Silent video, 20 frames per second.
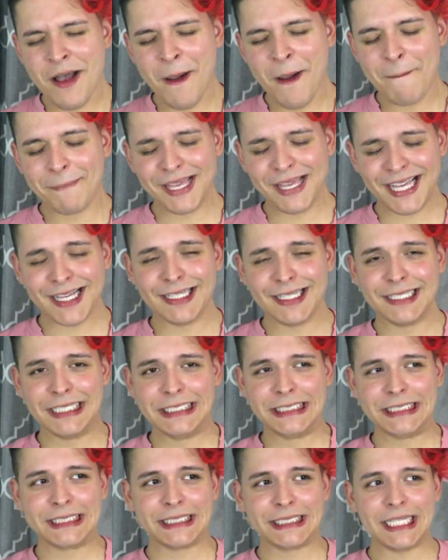because
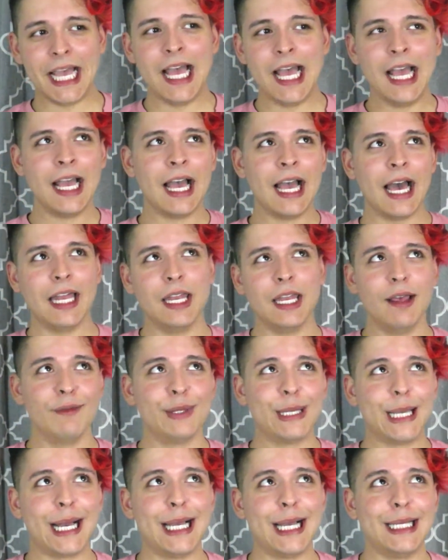I love
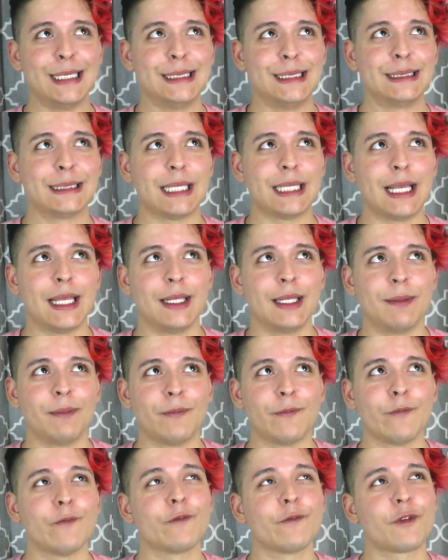you guys and
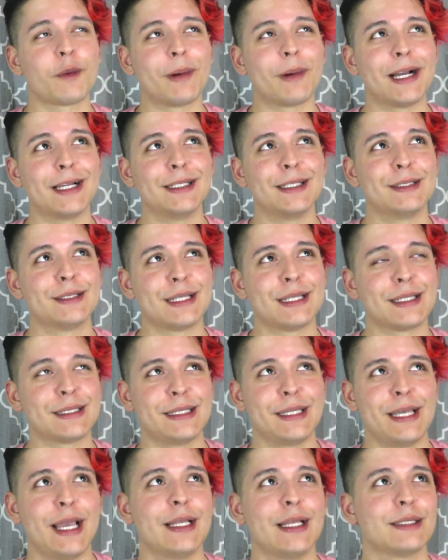for my
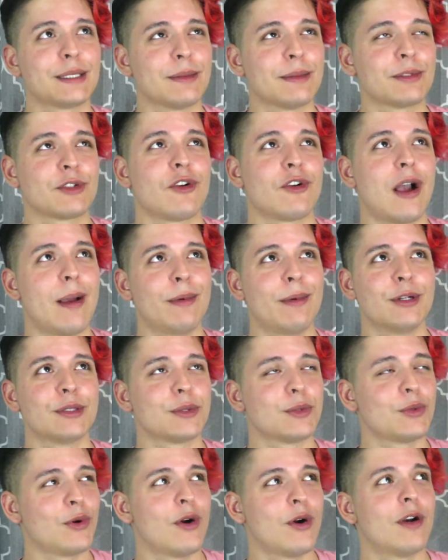68 subscribers
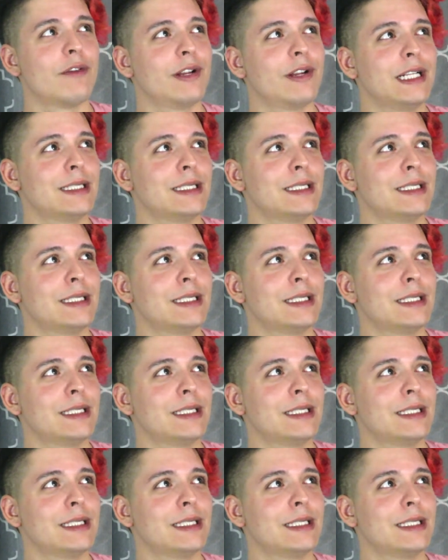who are already